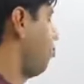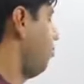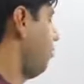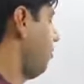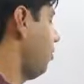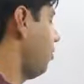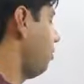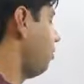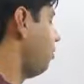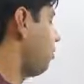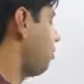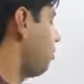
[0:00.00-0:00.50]
do
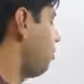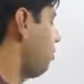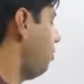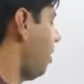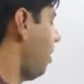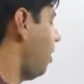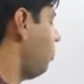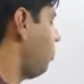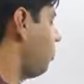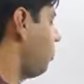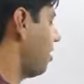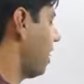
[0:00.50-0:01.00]
we also know
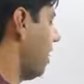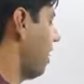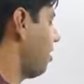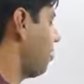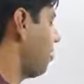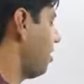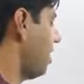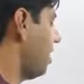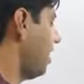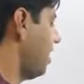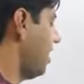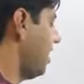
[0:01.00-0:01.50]
how to
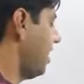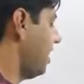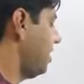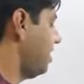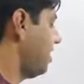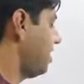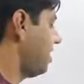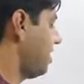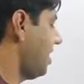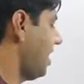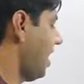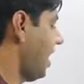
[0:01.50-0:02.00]
calculate an
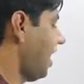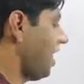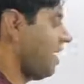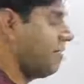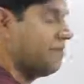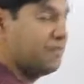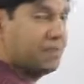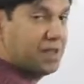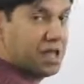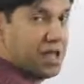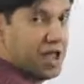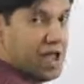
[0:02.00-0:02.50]

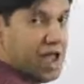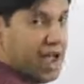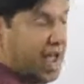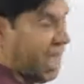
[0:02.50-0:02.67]
NCR?